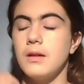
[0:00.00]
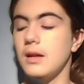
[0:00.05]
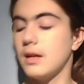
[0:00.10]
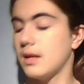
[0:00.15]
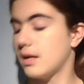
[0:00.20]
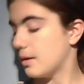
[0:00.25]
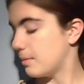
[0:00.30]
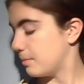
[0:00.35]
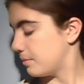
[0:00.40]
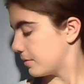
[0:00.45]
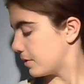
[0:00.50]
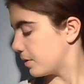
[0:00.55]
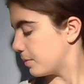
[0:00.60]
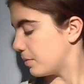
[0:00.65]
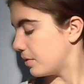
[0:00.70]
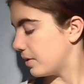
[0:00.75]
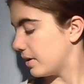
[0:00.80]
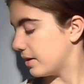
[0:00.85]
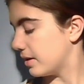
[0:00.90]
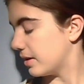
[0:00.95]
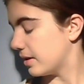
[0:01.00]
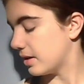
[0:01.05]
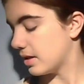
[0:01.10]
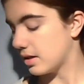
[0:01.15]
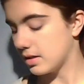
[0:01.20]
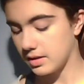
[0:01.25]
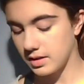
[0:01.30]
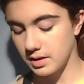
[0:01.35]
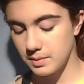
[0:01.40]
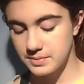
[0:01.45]
and I'm completely and
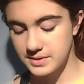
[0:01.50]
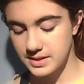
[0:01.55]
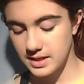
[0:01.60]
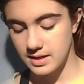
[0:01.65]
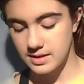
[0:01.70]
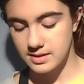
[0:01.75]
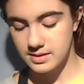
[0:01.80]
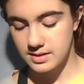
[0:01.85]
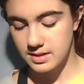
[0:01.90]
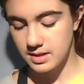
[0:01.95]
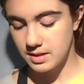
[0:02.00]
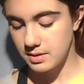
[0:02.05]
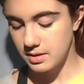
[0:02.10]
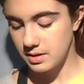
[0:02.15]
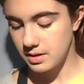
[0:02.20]
utterly obsessed.